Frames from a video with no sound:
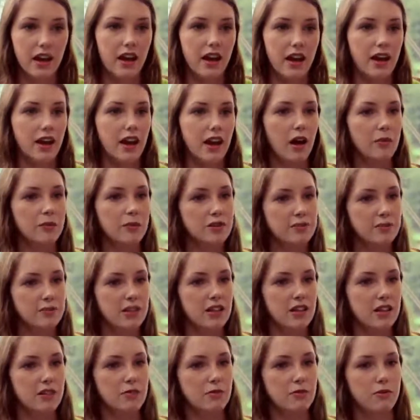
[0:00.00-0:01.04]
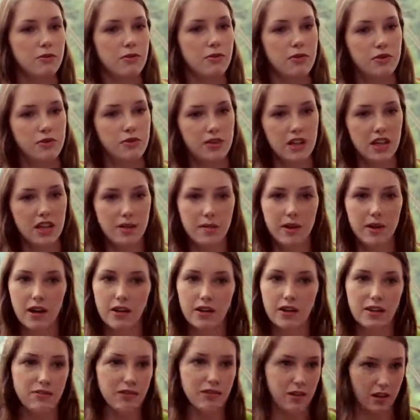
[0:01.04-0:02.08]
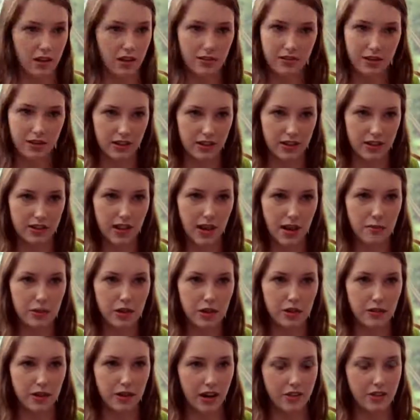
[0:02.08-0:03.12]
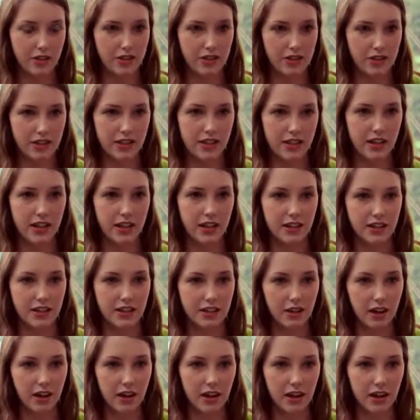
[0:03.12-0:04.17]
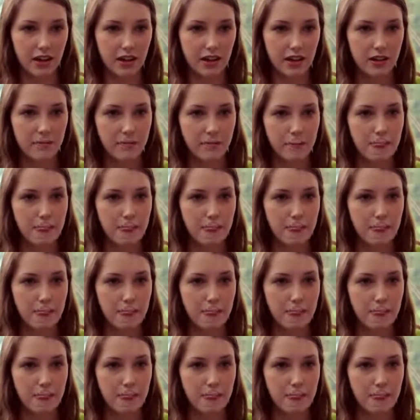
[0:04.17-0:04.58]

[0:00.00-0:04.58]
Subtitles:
and helped me through email even over the summer when I was just getting started.